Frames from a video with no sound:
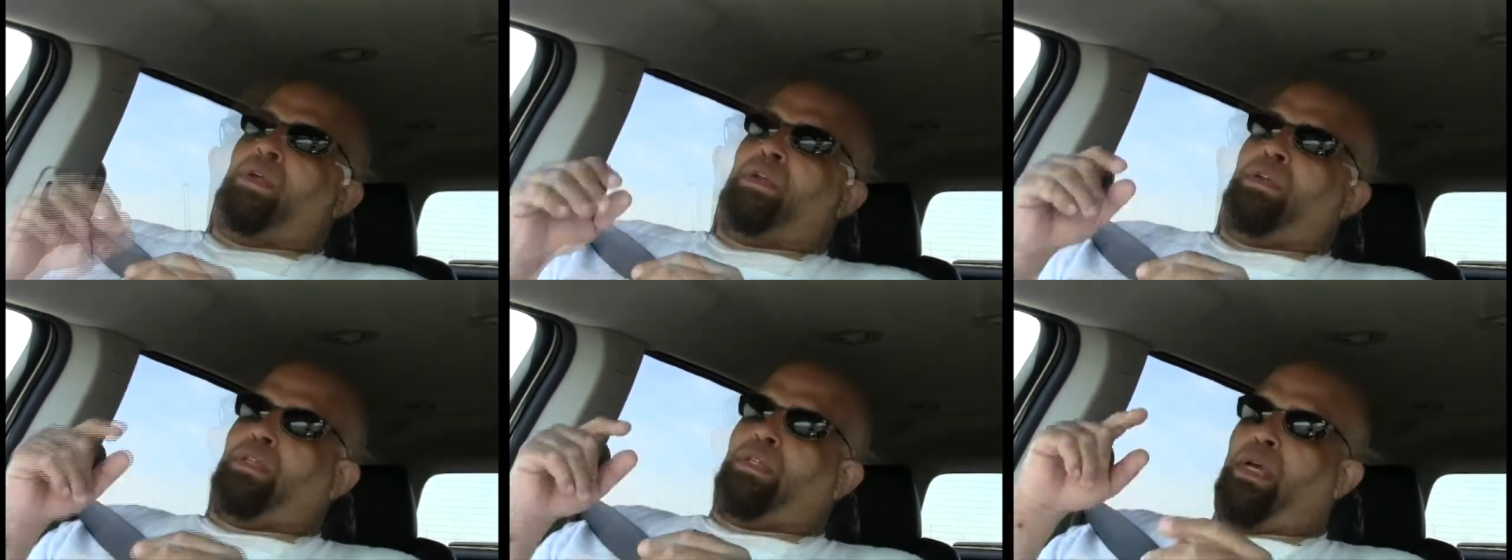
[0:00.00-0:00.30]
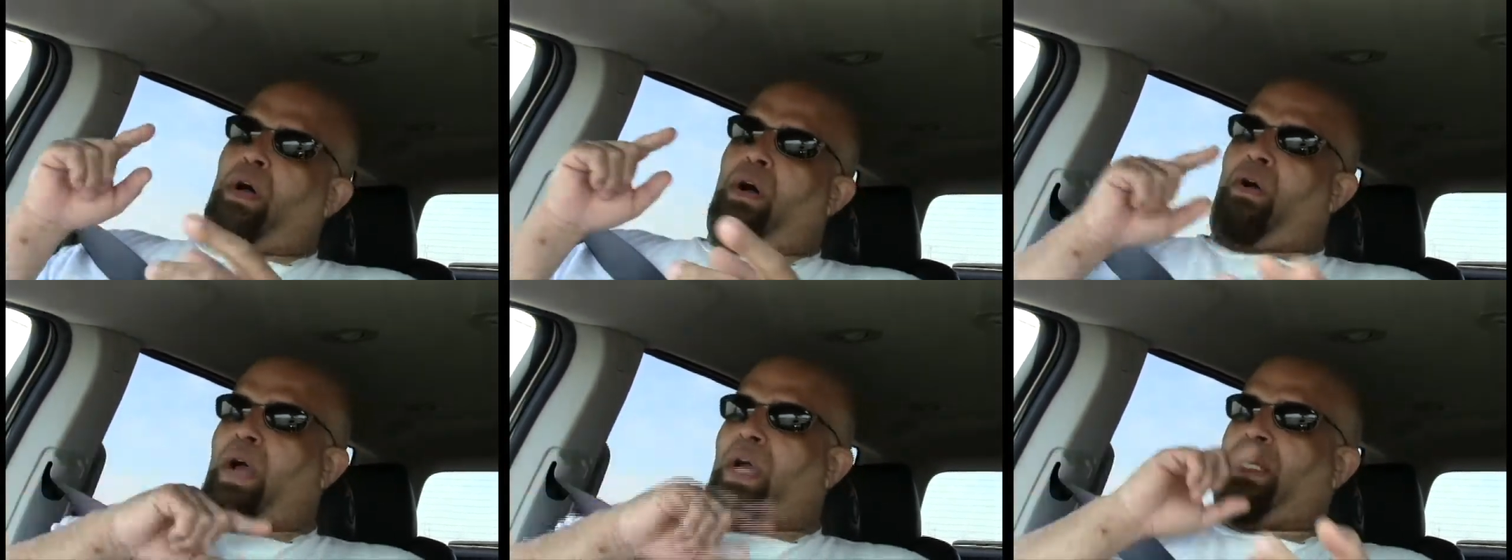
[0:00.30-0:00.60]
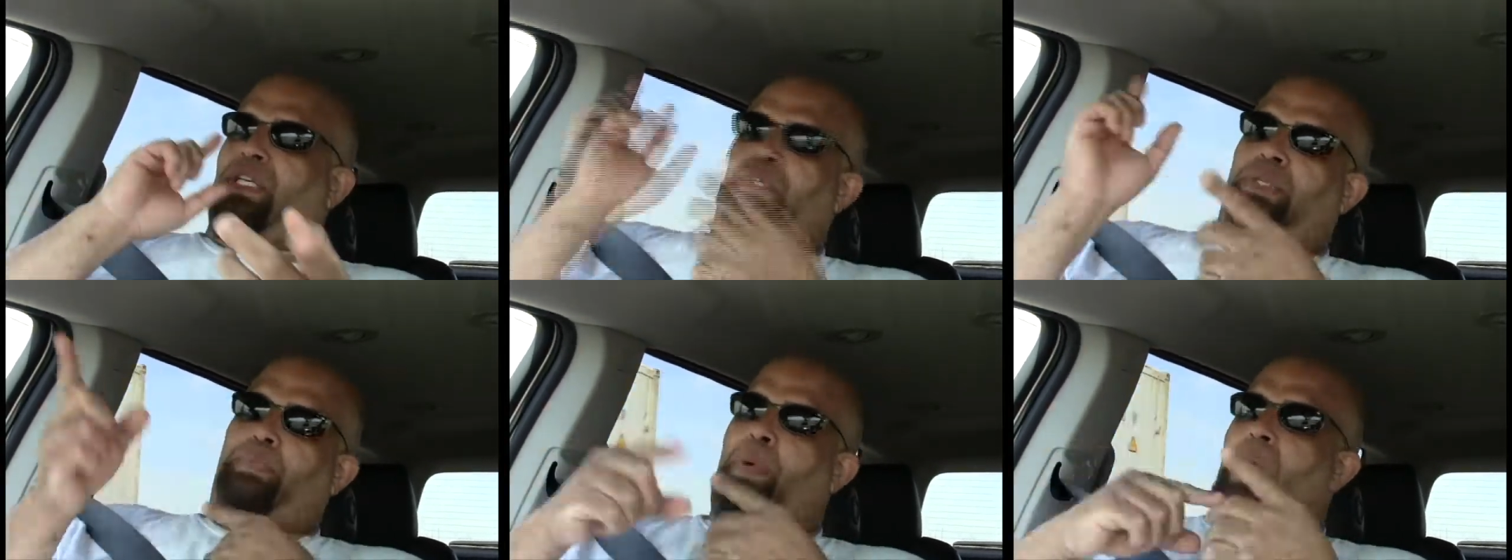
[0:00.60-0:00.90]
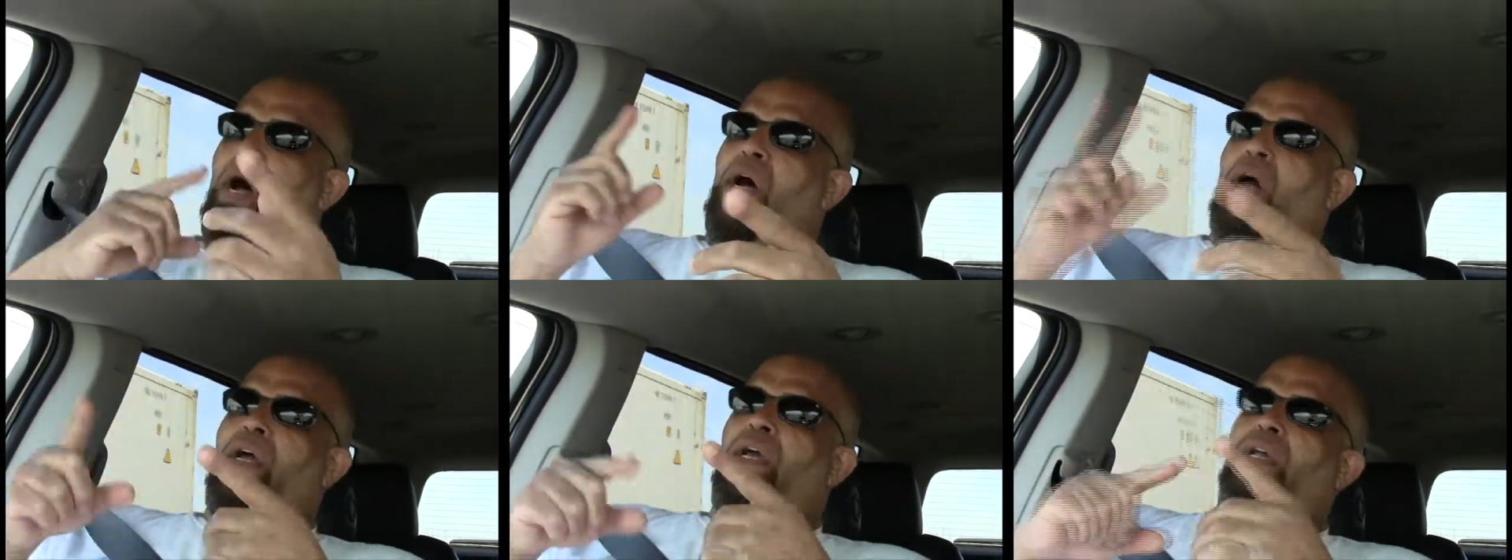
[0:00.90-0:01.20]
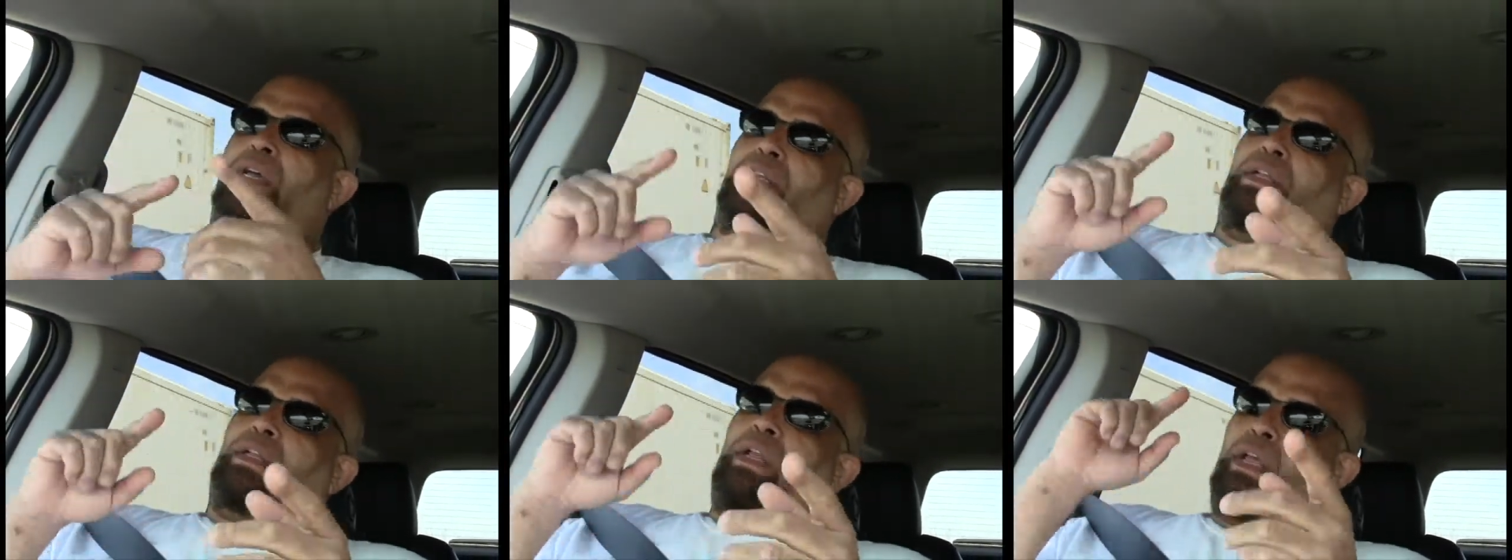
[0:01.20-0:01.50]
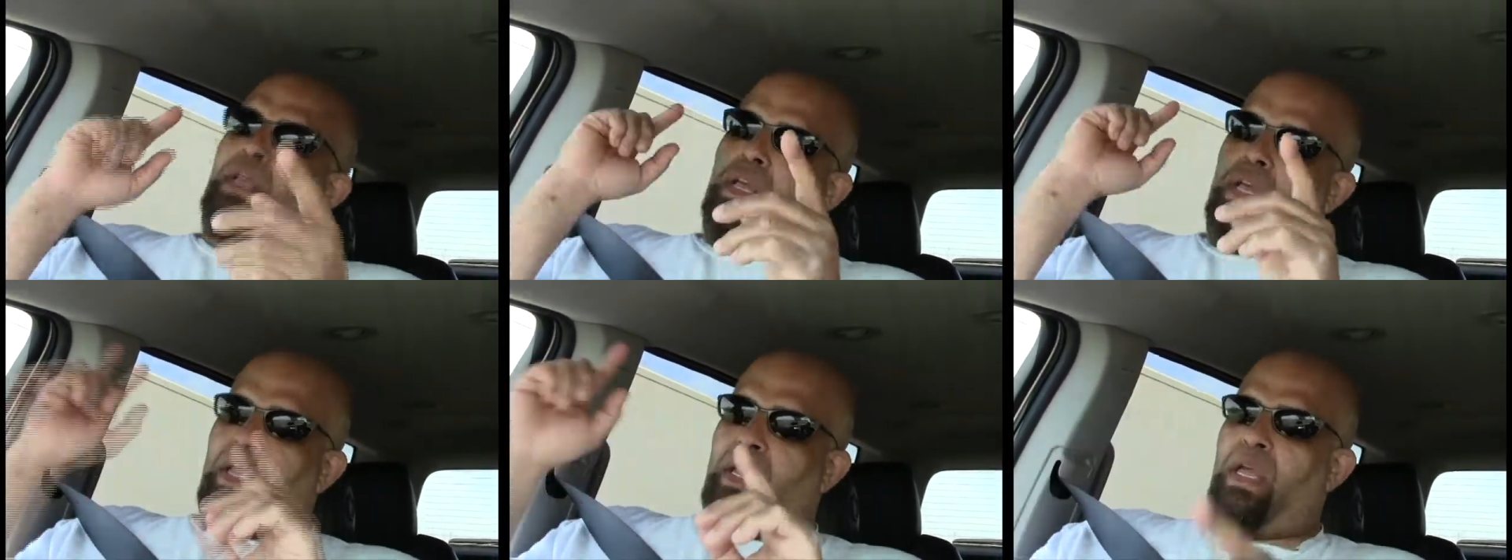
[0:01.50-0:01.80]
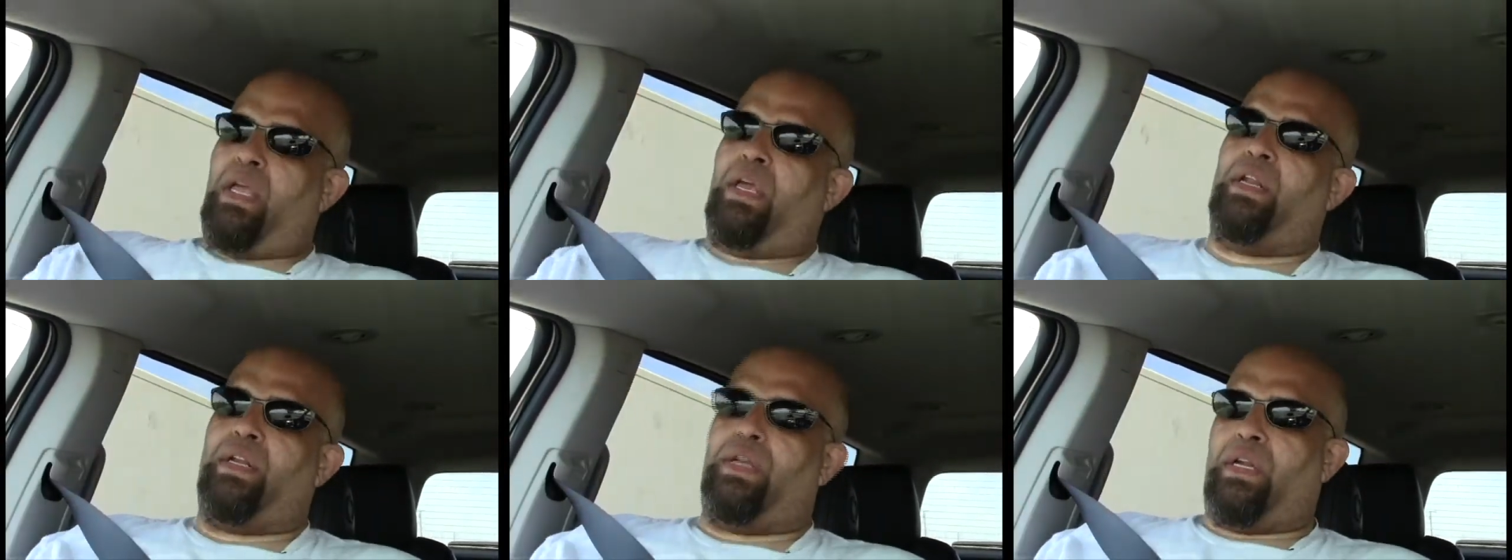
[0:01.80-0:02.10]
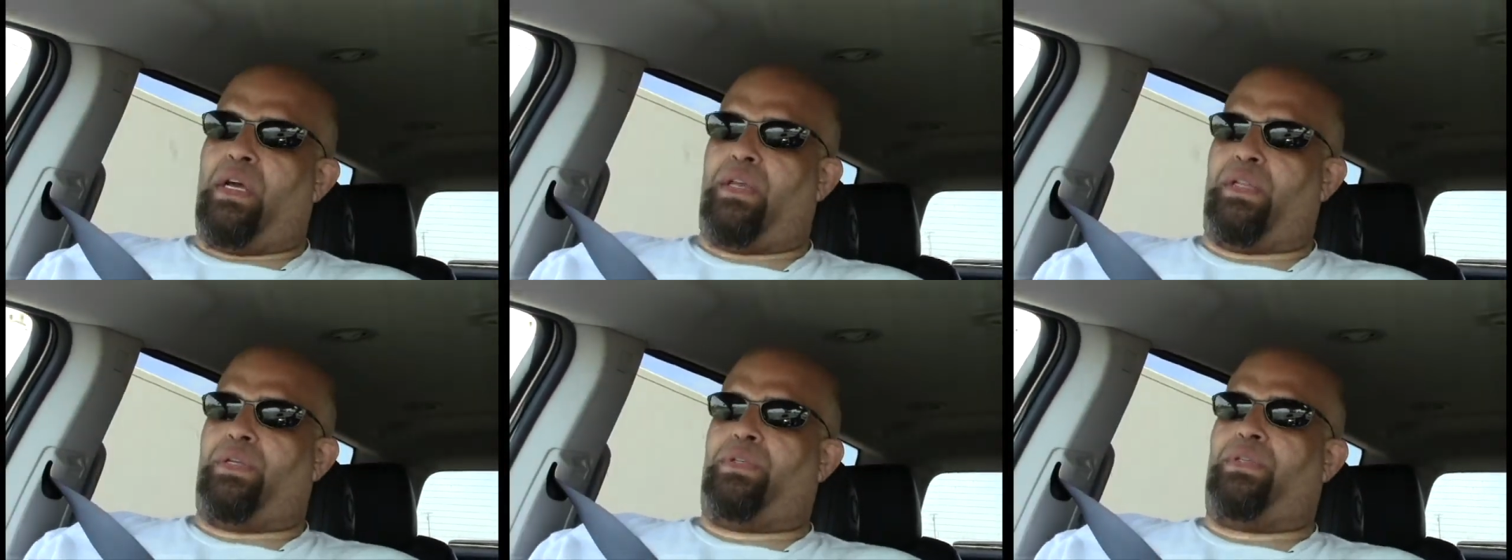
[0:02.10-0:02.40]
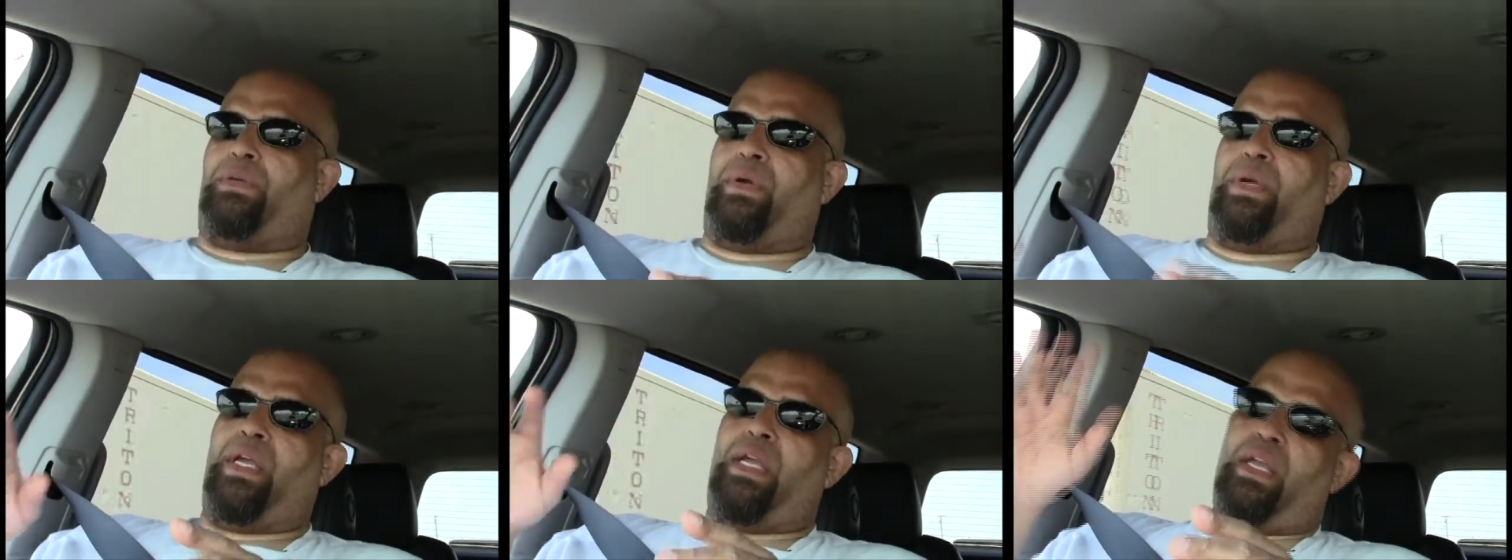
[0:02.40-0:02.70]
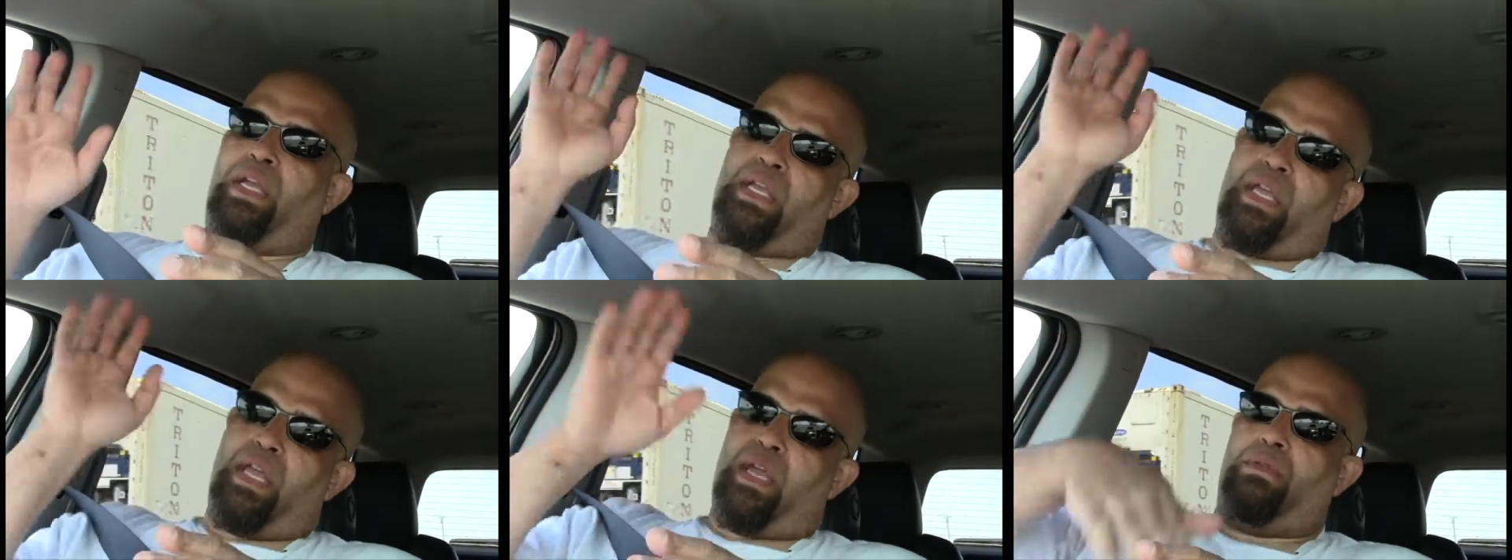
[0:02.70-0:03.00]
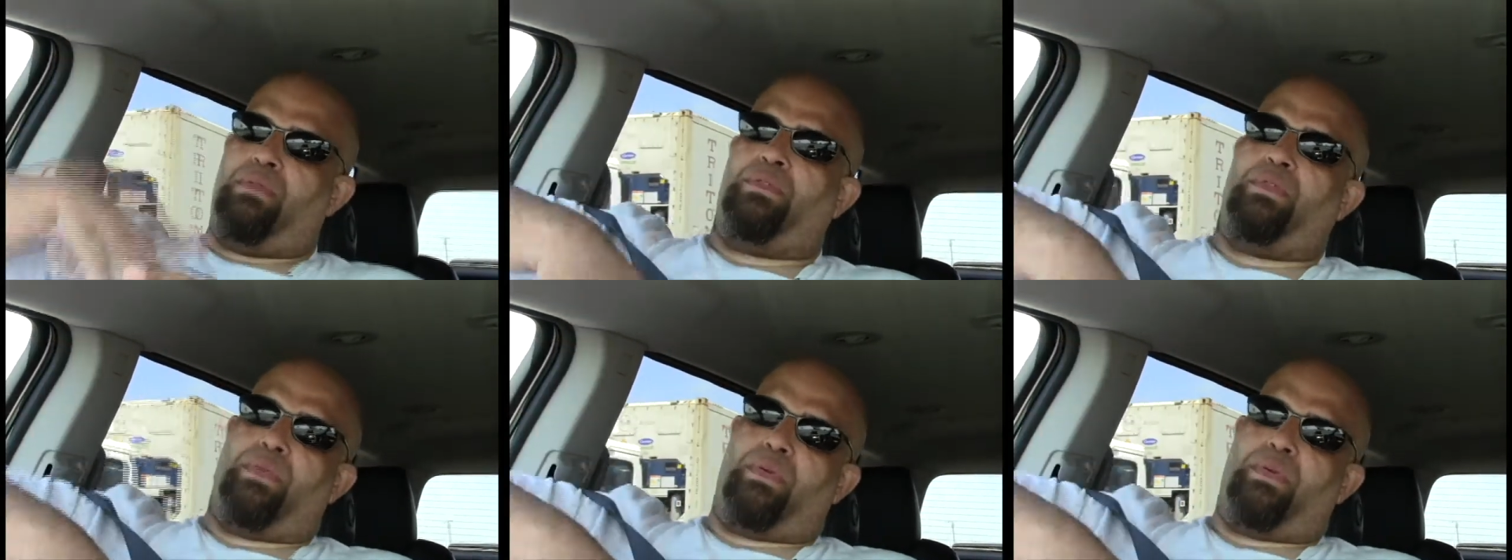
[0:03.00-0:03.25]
So I spun, hit another tree, came to